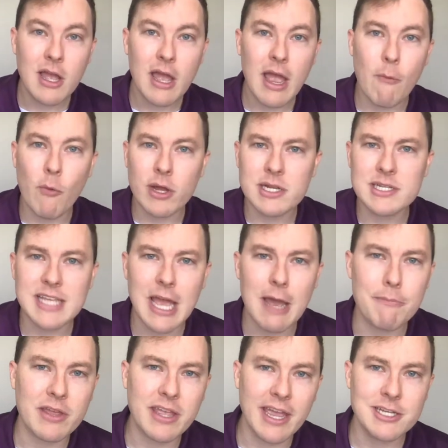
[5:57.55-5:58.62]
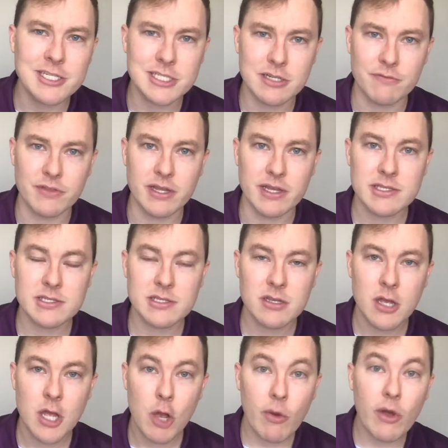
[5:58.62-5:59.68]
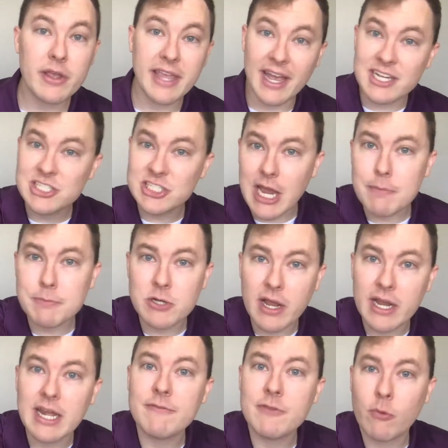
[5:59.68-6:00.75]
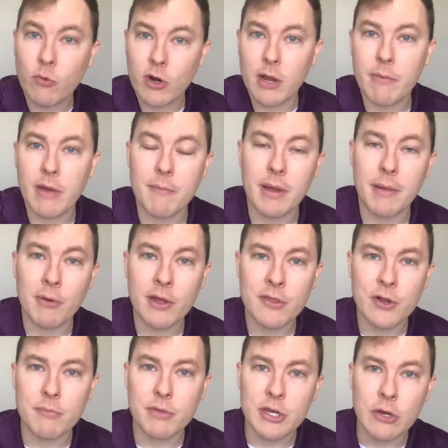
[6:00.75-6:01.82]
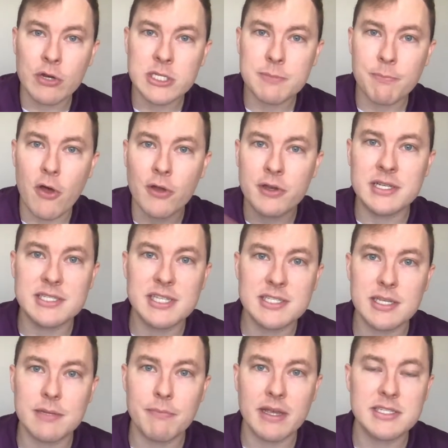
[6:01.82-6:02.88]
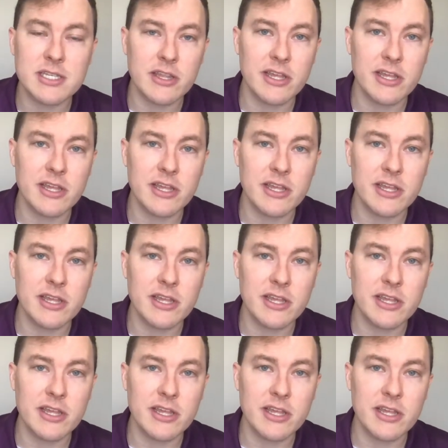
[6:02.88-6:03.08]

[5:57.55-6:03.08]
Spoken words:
What is the application of this? Well, yes, chapter 8, I have to worry about my brethren, but notice Paul does this in basically a